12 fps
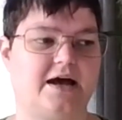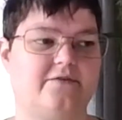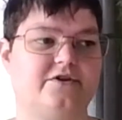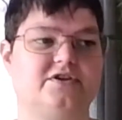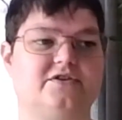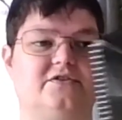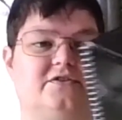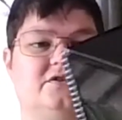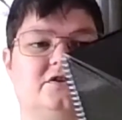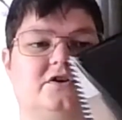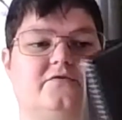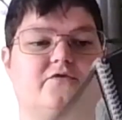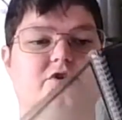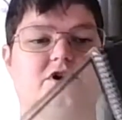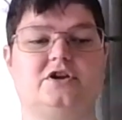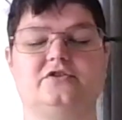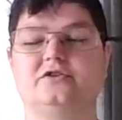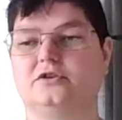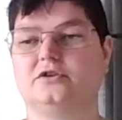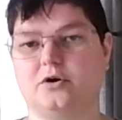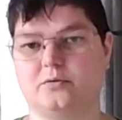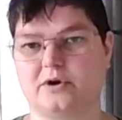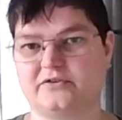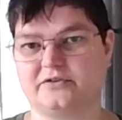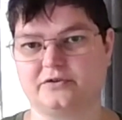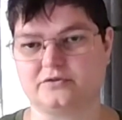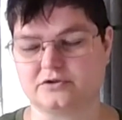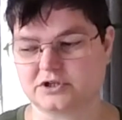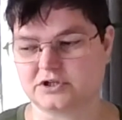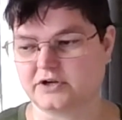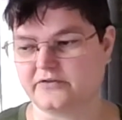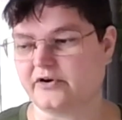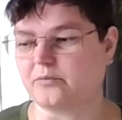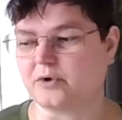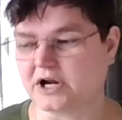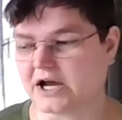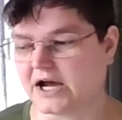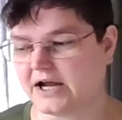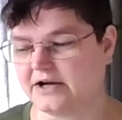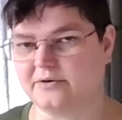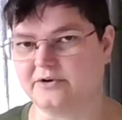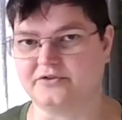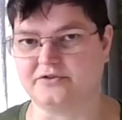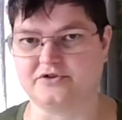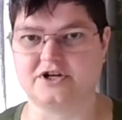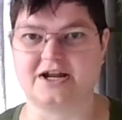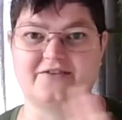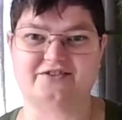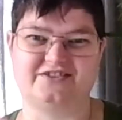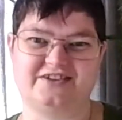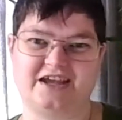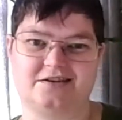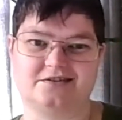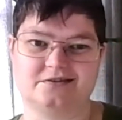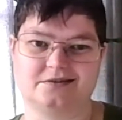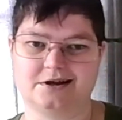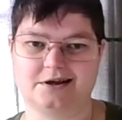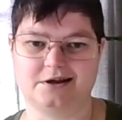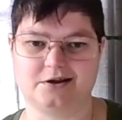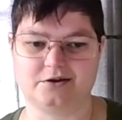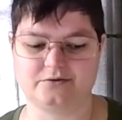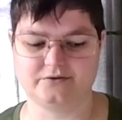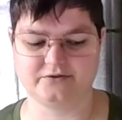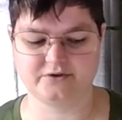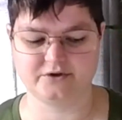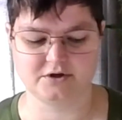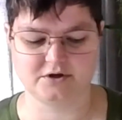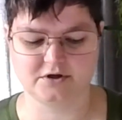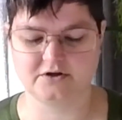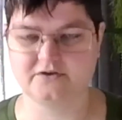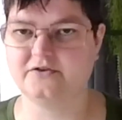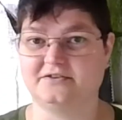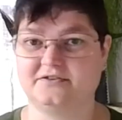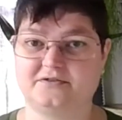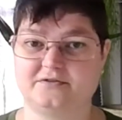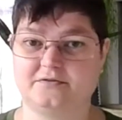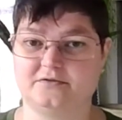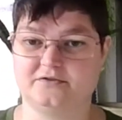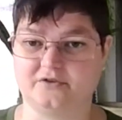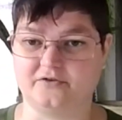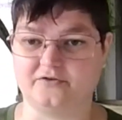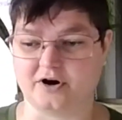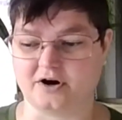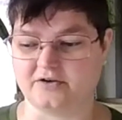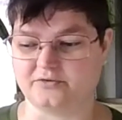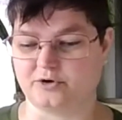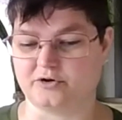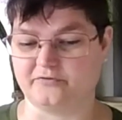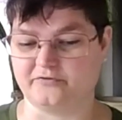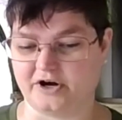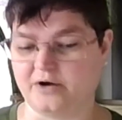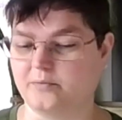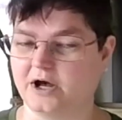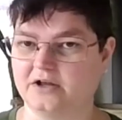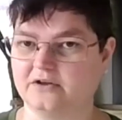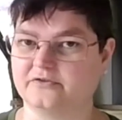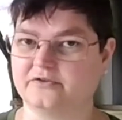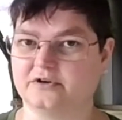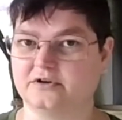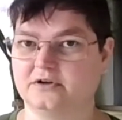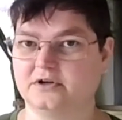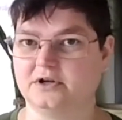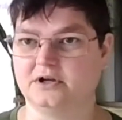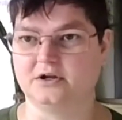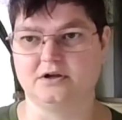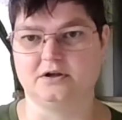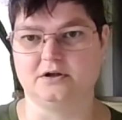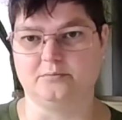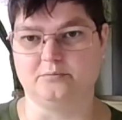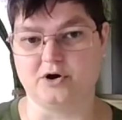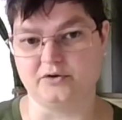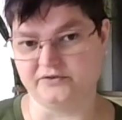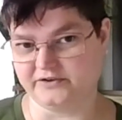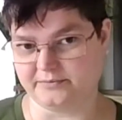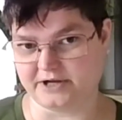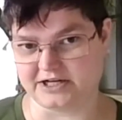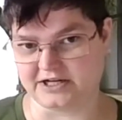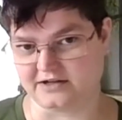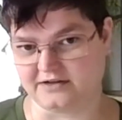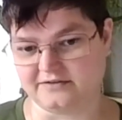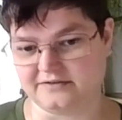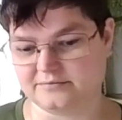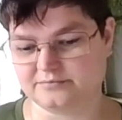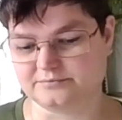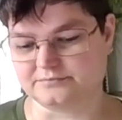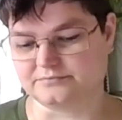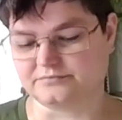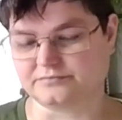I have it converting to low resolution. If I want a higher resolution, I have a scanner that I can use. And this so far has worked very well for most of my needs.